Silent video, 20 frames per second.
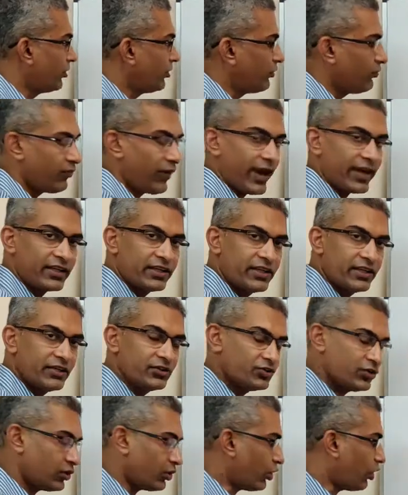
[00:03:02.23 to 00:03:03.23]

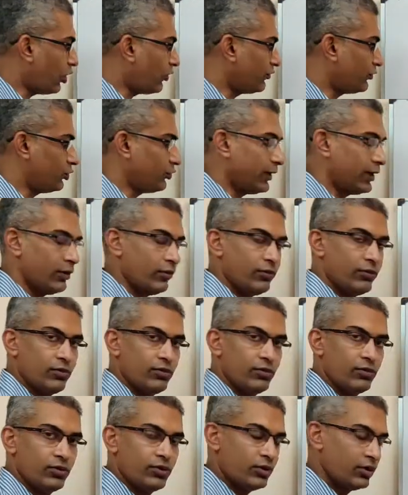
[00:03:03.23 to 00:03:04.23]
factors of 12.
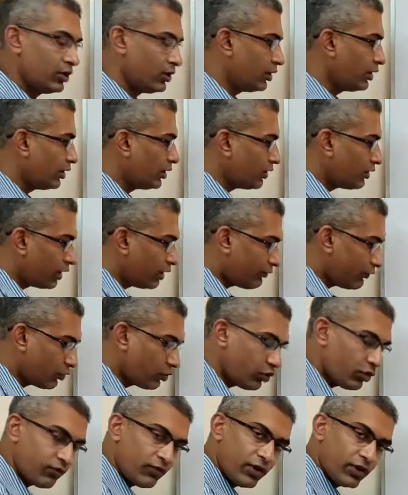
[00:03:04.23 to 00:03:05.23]
Now if you
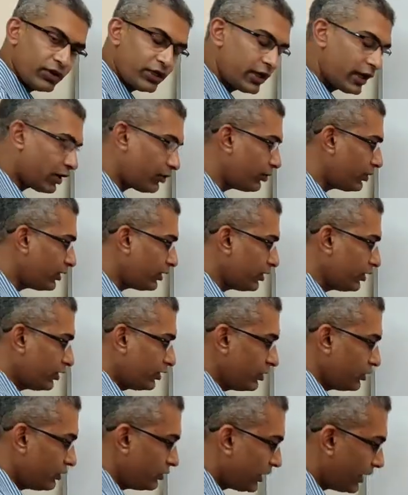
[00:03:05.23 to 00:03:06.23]
go further down,
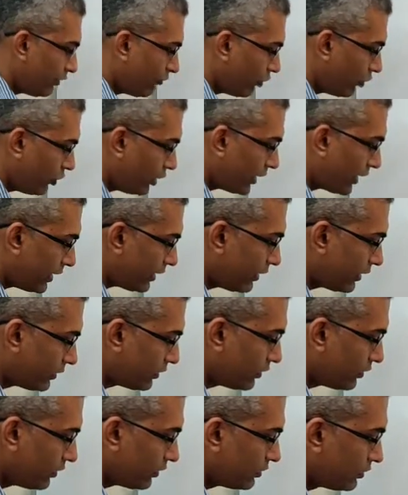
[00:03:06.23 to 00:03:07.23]
then we will get
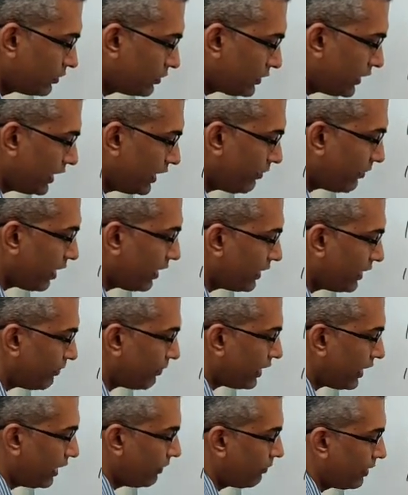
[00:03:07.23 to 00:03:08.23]
3
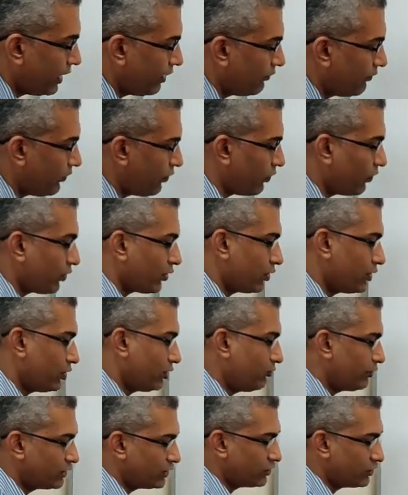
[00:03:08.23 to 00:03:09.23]
multiplied by 4,
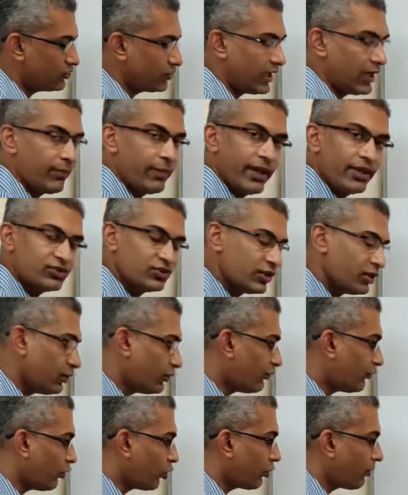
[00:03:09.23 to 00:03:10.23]
which is the same as
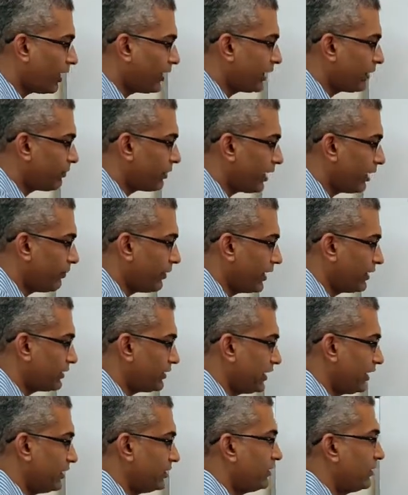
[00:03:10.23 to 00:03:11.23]
4 multiplied by
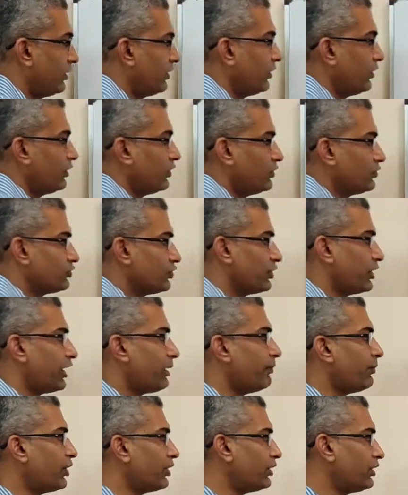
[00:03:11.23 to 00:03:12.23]
3. So the
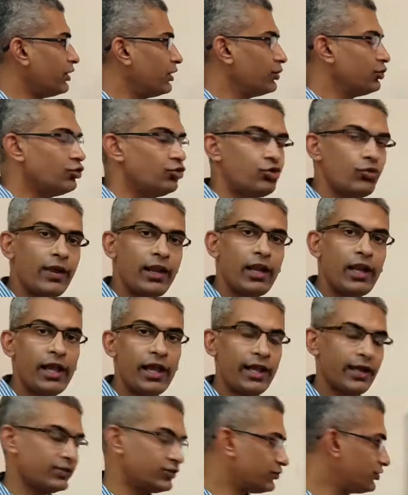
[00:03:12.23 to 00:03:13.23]
number 12
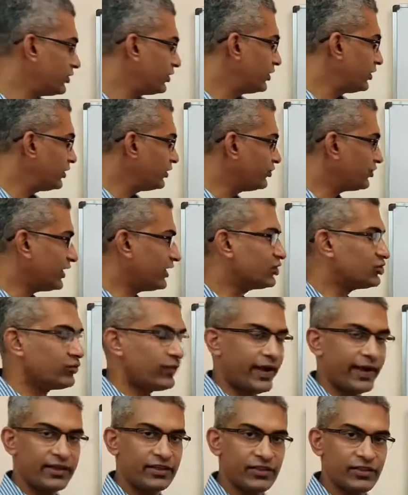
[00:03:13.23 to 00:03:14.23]
has 6
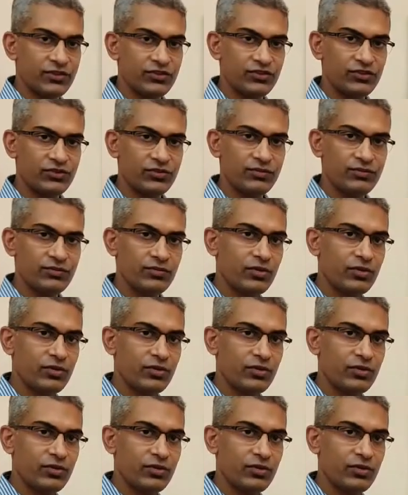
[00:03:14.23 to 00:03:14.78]
factors.